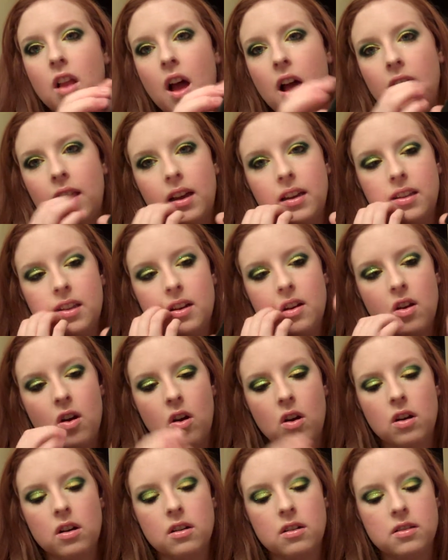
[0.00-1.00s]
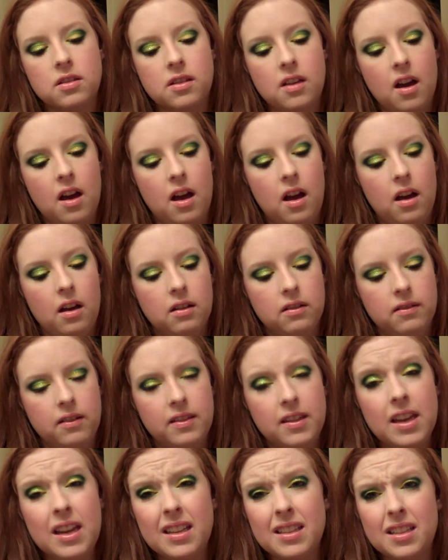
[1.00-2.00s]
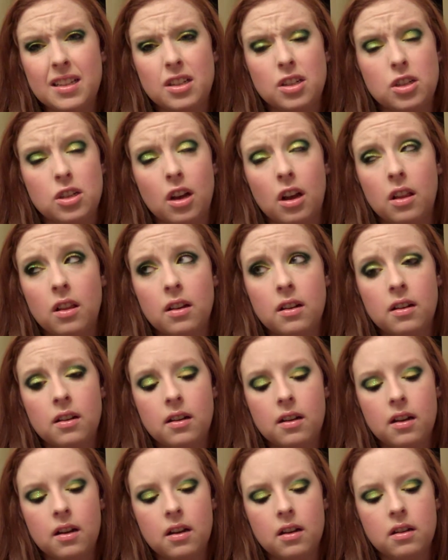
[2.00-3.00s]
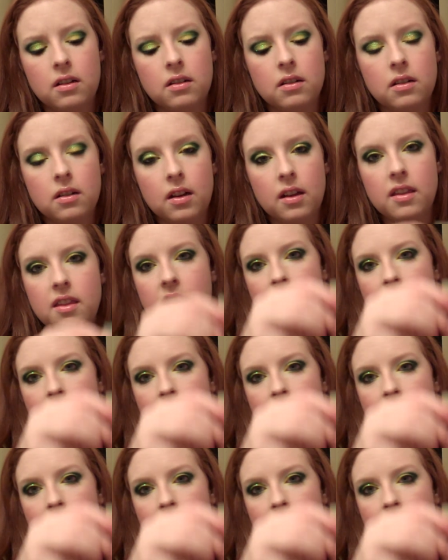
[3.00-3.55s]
a lot like the NARS, I think it's Angelica, I